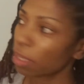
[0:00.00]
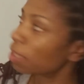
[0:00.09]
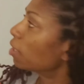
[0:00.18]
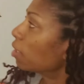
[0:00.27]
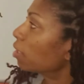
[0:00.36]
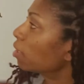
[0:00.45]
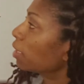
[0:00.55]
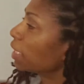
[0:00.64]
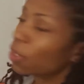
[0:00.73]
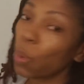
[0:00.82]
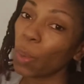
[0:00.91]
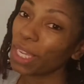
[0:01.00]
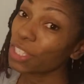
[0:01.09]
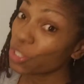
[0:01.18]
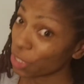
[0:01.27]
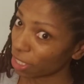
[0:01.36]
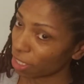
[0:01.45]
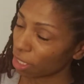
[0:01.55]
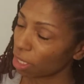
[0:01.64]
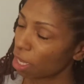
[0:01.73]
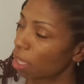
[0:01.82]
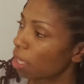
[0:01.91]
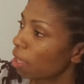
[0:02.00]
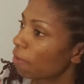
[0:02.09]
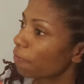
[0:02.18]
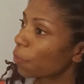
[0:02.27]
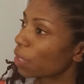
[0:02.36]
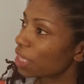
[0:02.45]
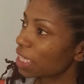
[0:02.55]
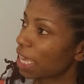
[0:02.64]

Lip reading: the equation for the